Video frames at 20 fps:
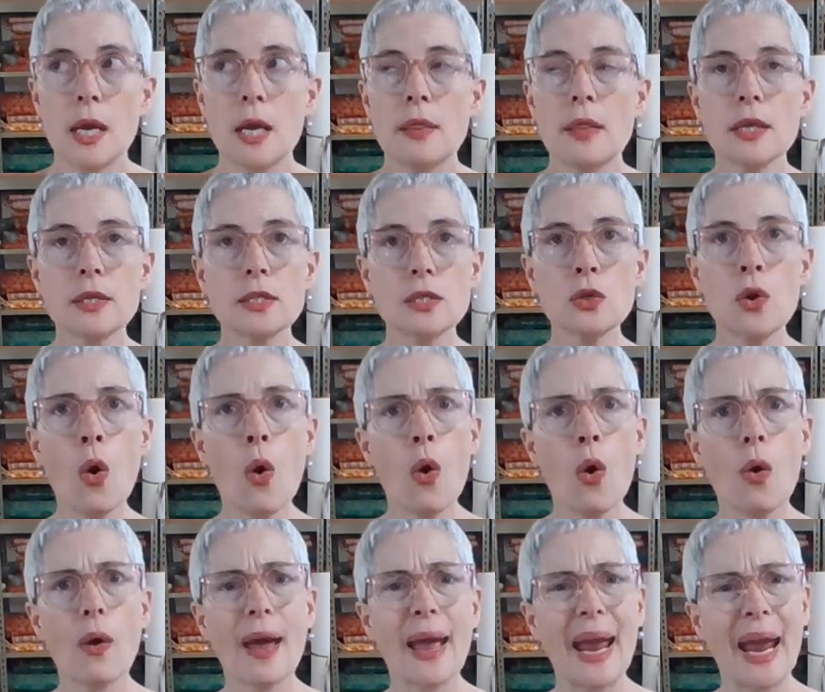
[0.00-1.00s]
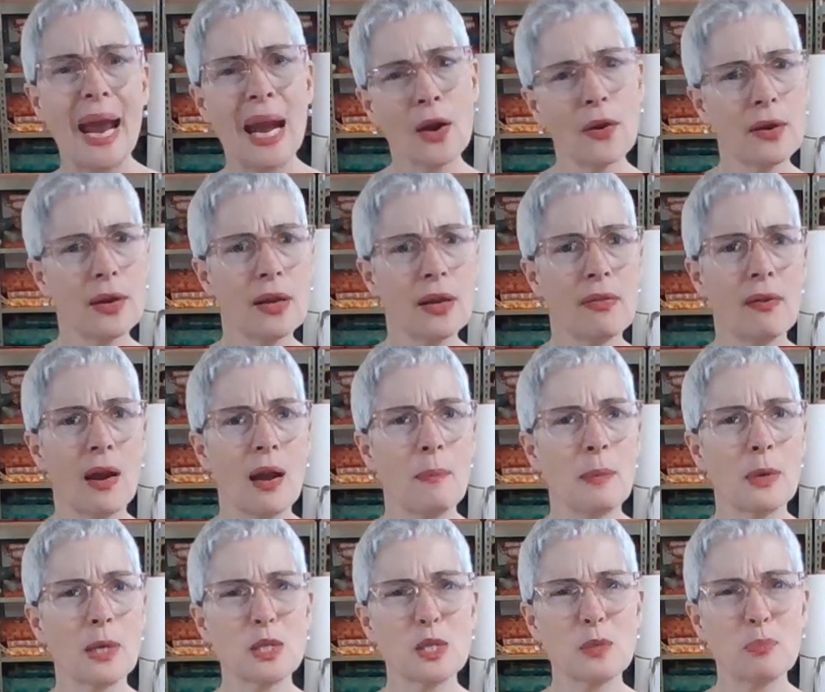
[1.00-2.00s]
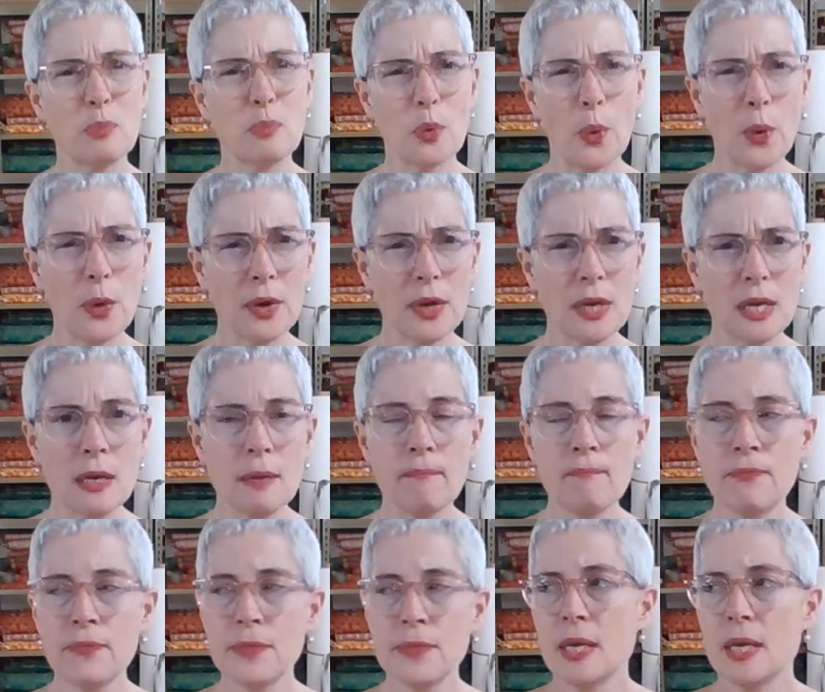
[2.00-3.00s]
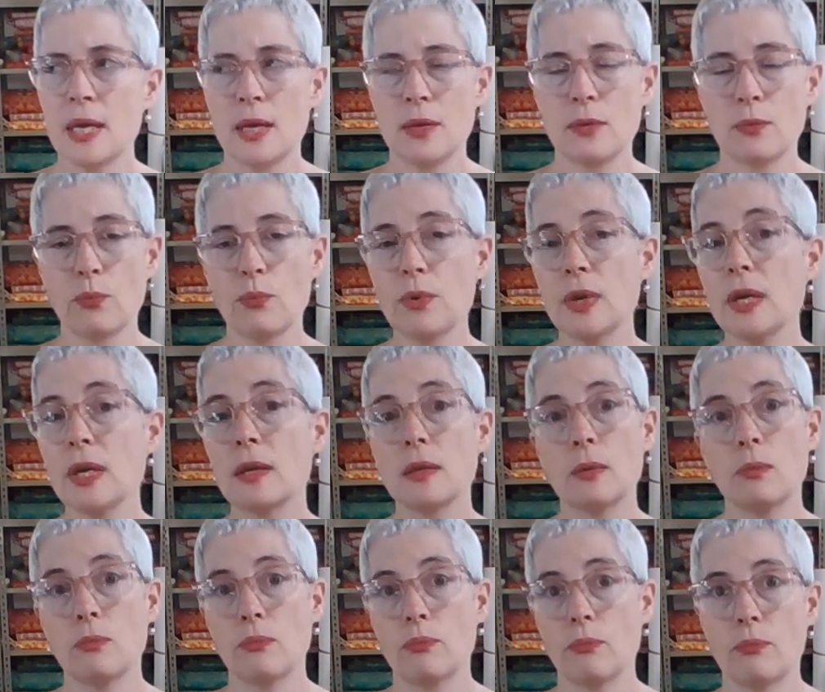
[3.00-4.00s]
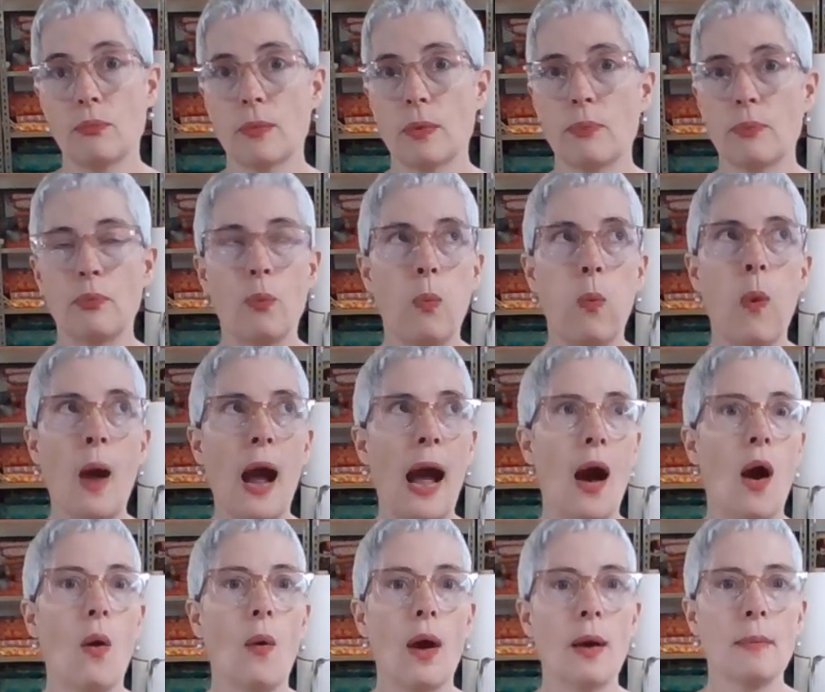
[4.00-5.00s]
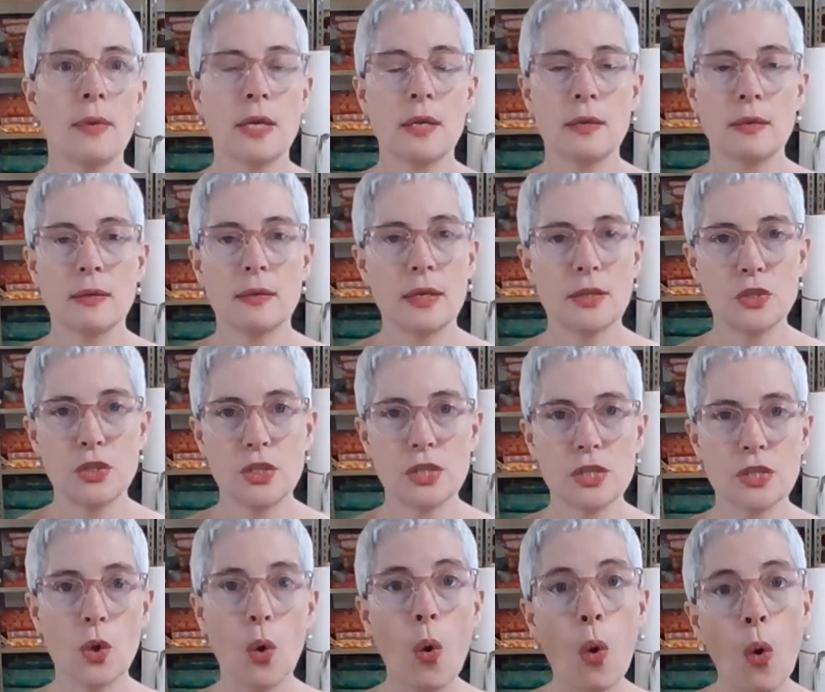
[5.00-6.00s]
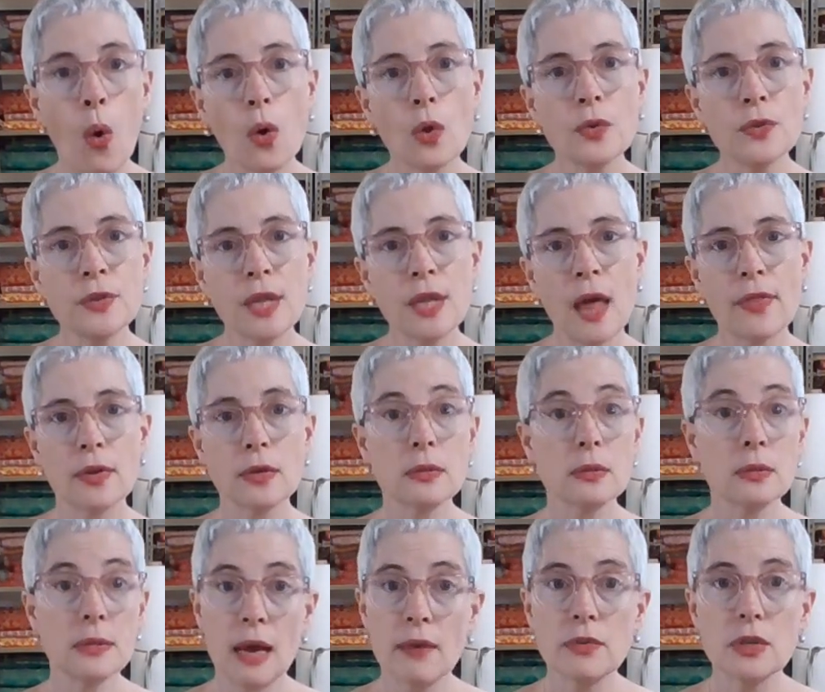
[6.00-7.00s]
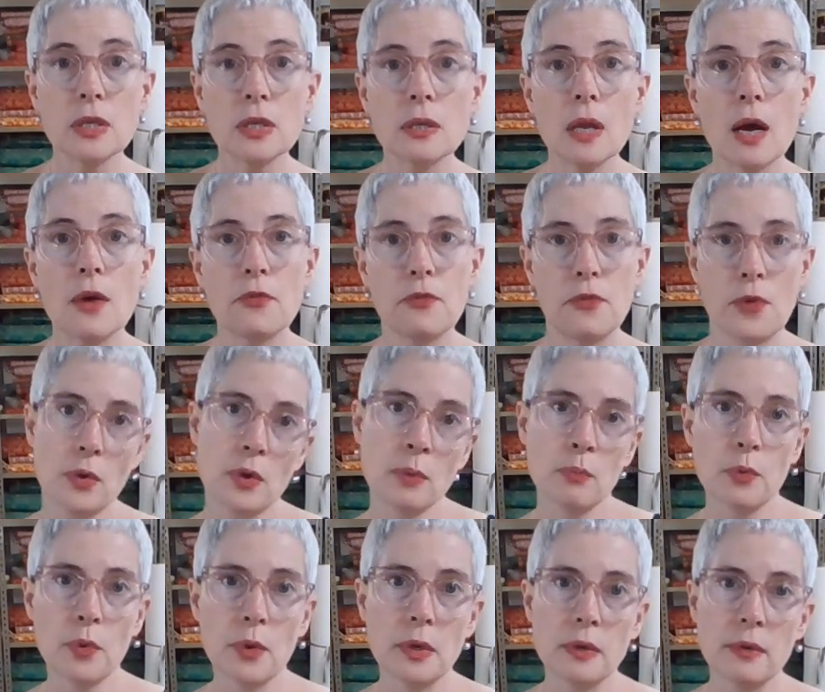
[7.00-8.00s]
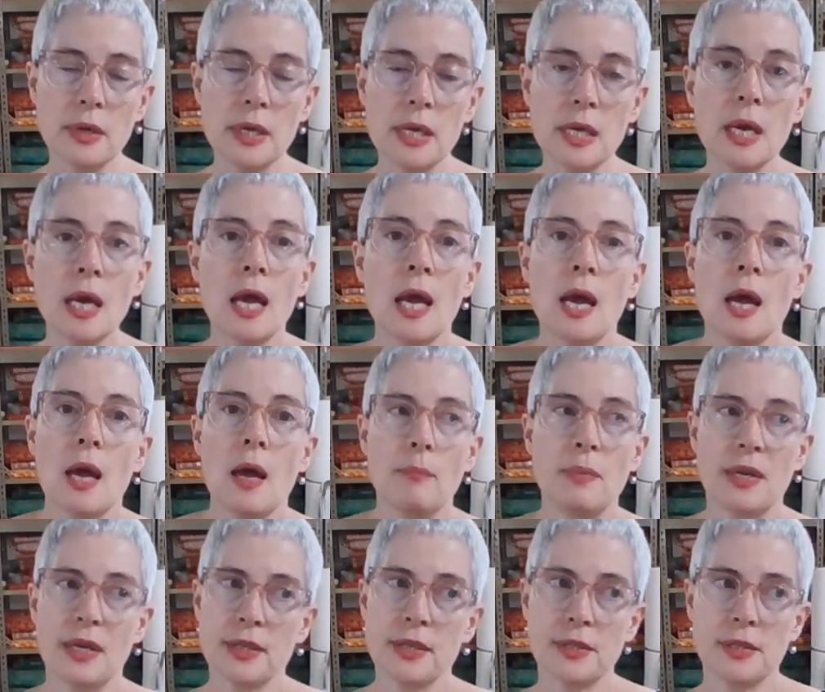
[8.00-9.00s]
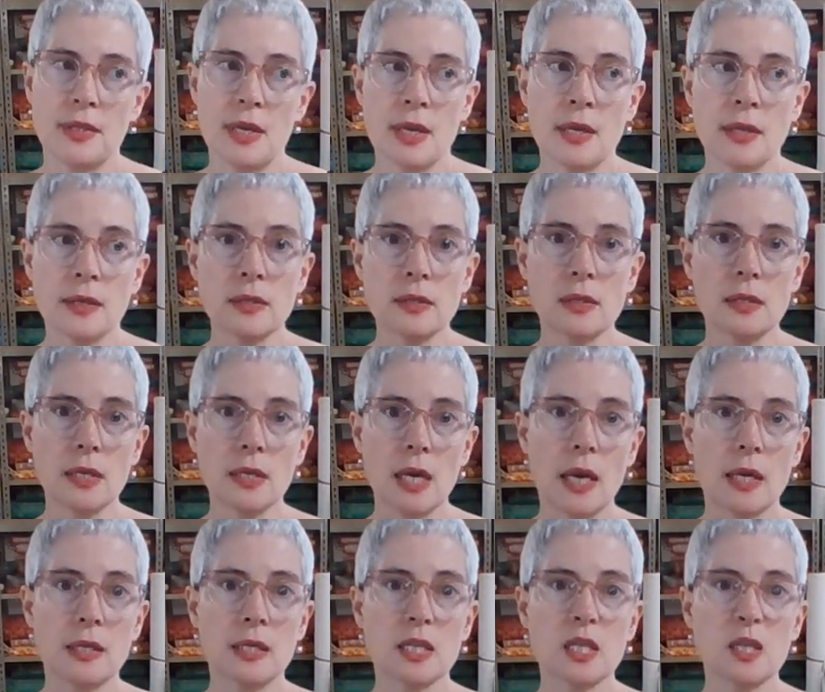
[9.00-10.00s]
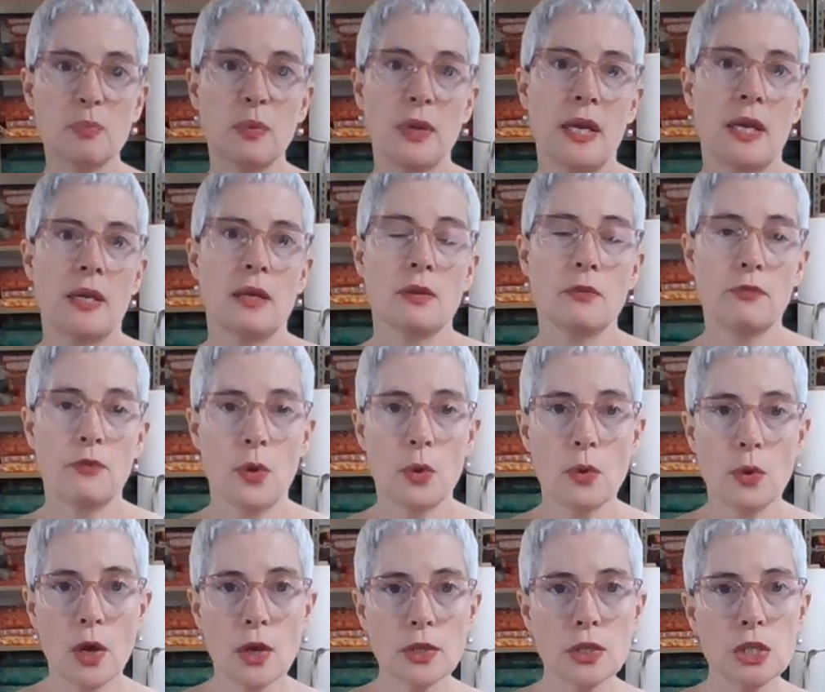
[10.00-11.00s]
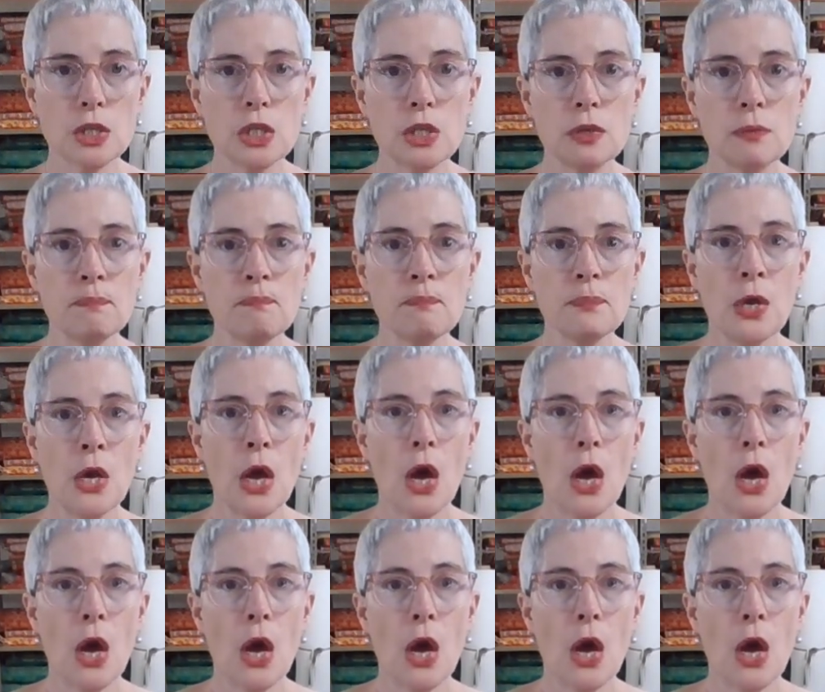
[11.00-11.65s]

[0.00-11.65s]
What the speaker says: And that's a whole area that I'm exploring, and really, wow. I mean, it's just a whole nother level of folk embroidery, because things displayed on folk costume